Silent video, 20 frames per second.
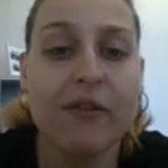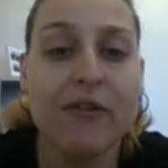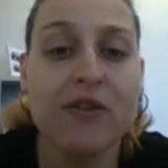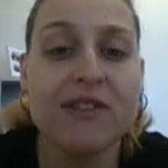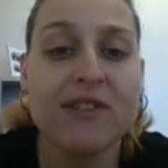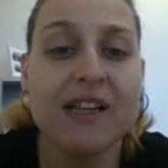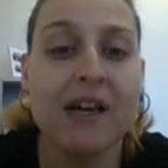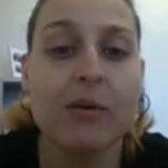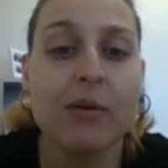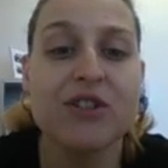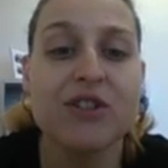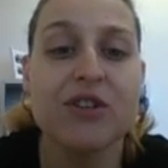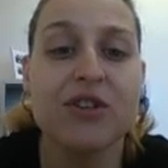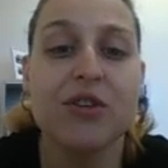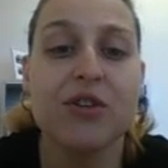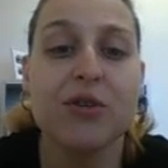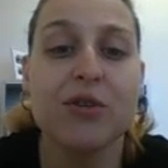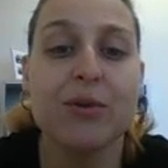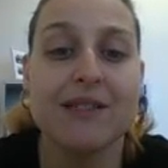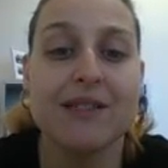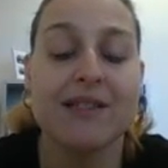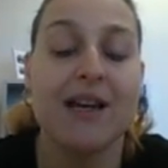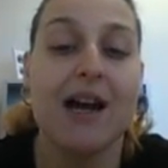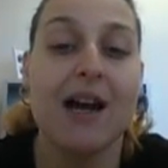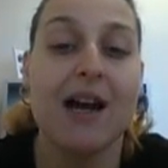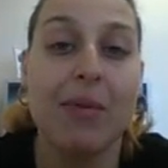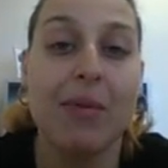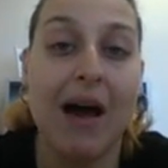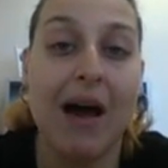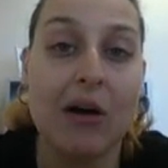first thing I want you to do is
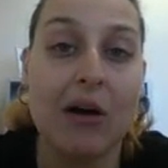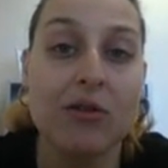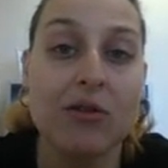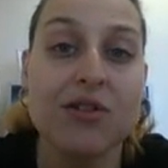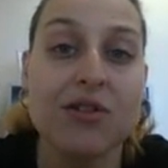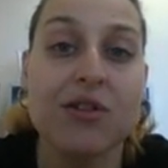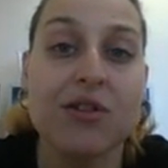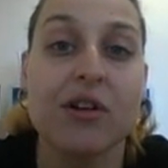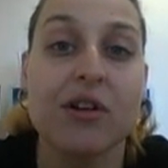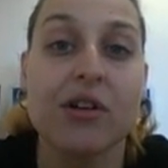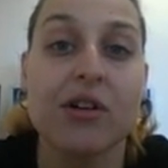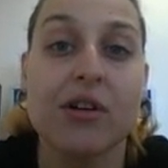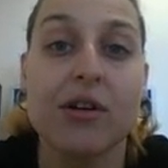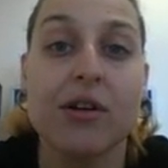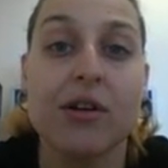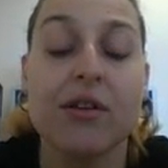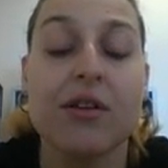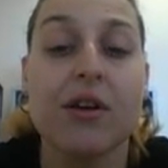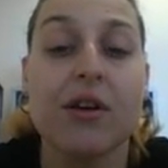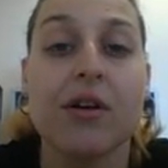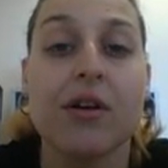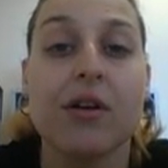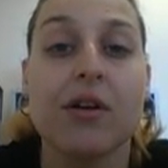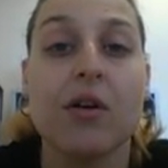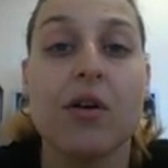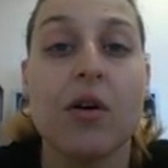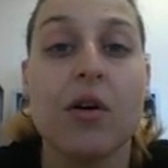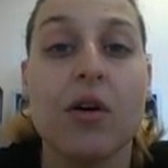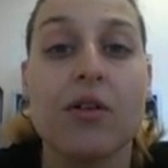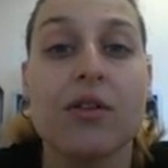type out the
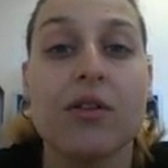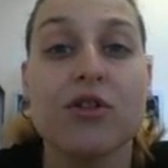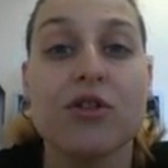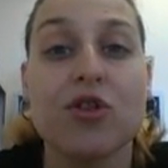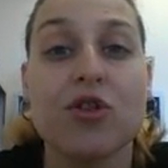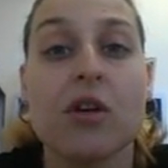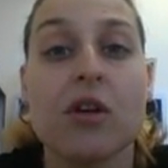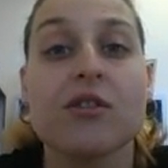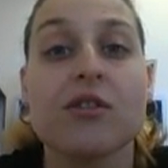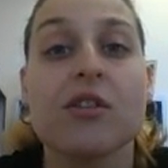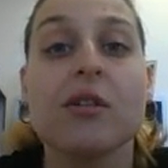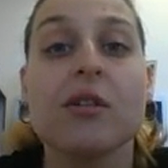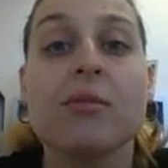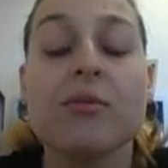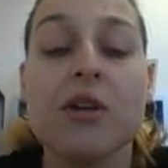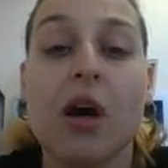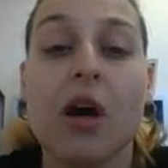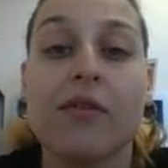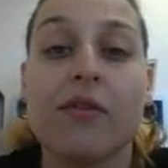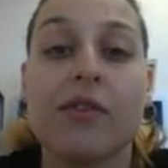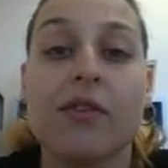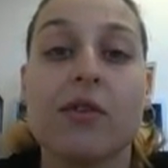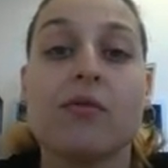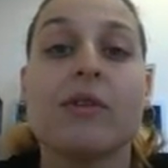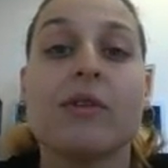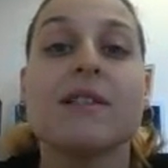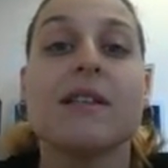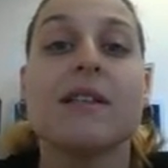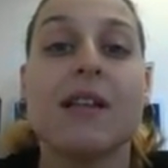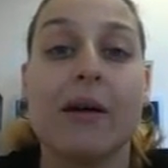transcript of the
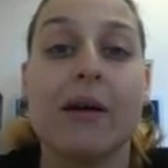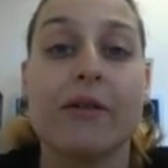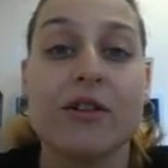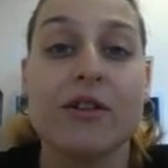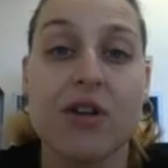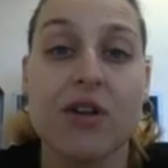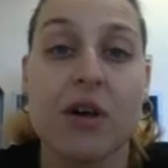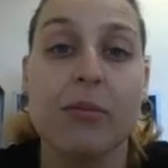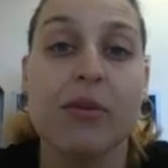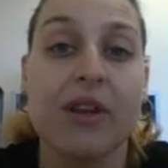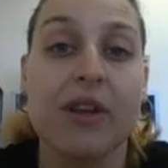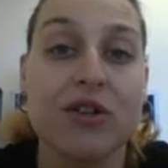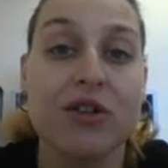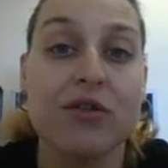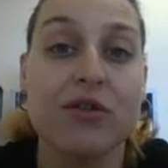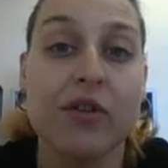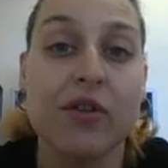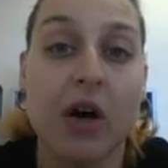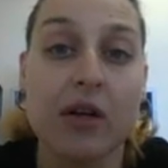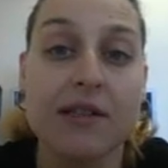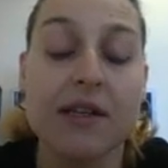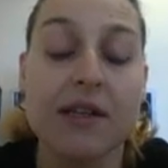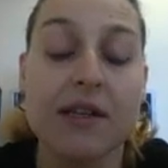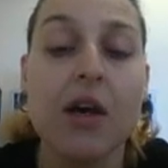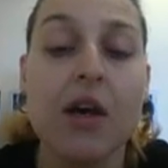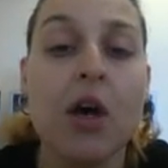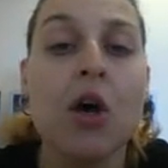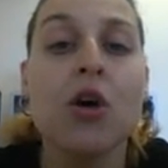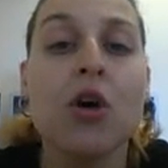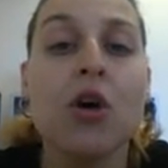written language sample that you've gotten.
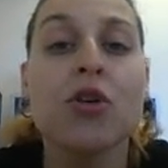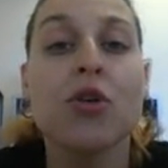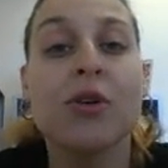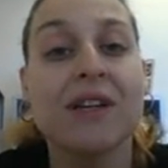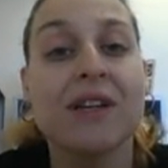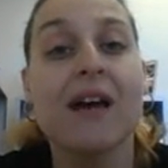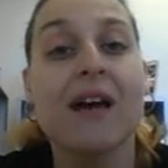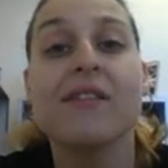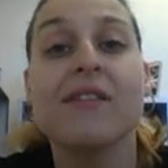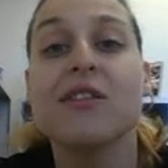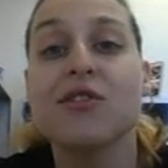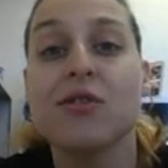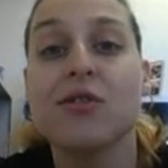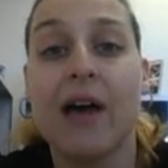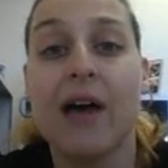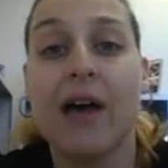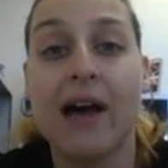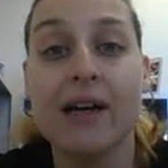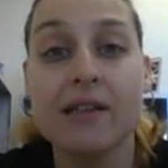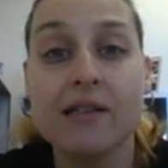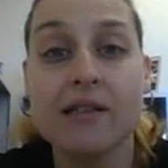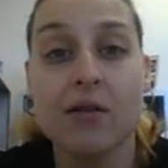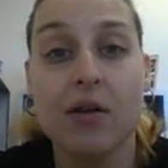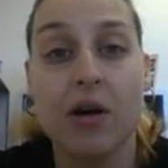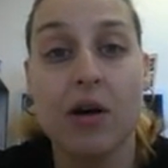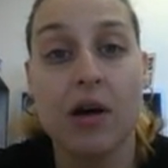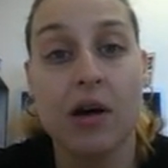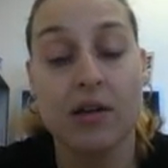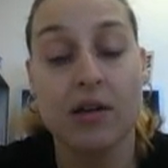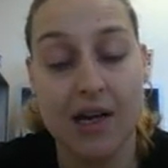You can either do that,
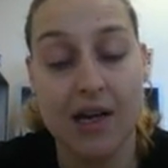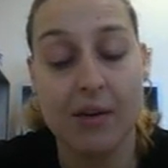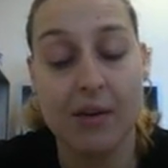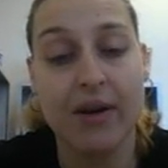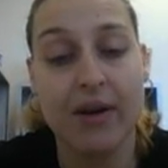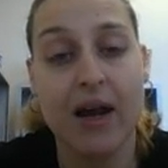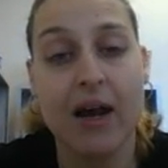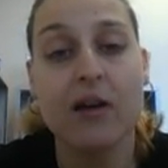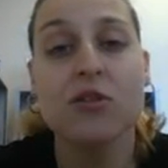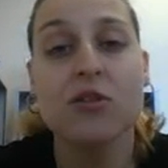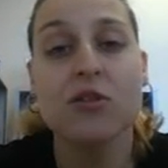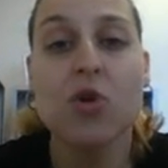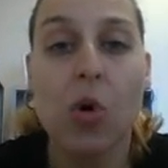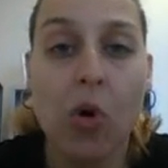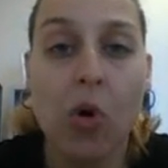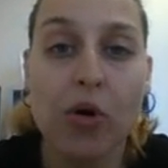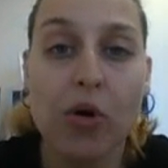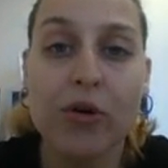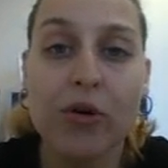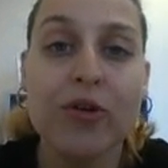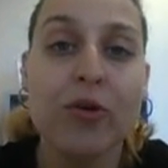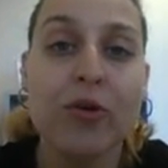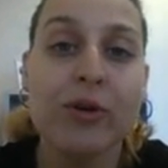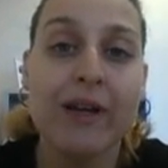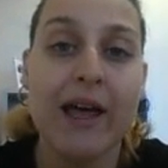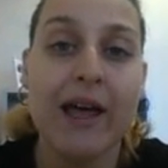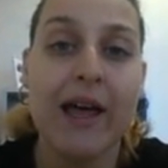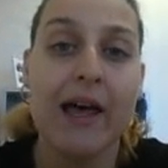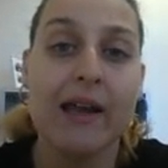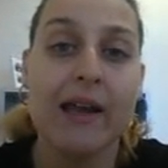type it out, or you
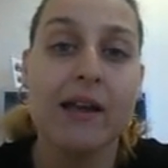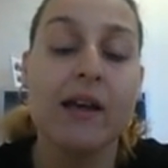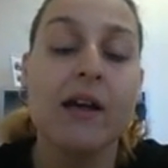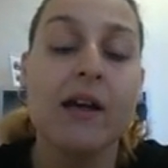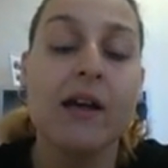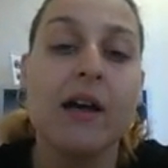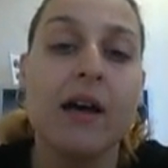can